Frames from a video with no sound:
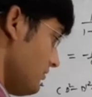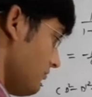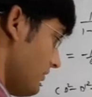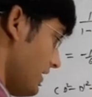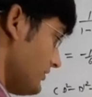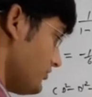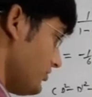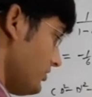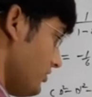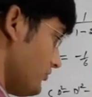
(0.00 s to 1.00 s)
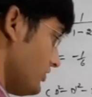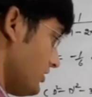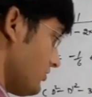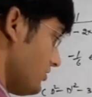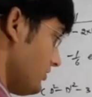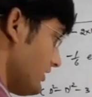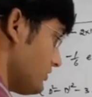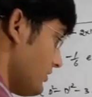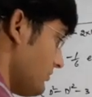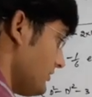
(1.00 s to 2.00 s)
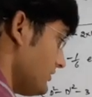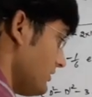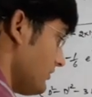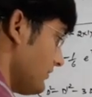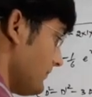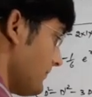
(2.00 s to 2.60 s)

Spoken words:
minus 3 of z equal to xy plus 7.